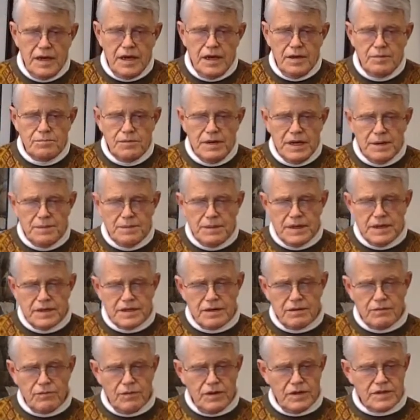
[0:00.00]
It may be
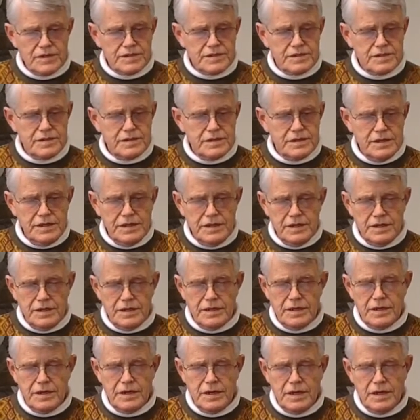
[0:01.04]
that once the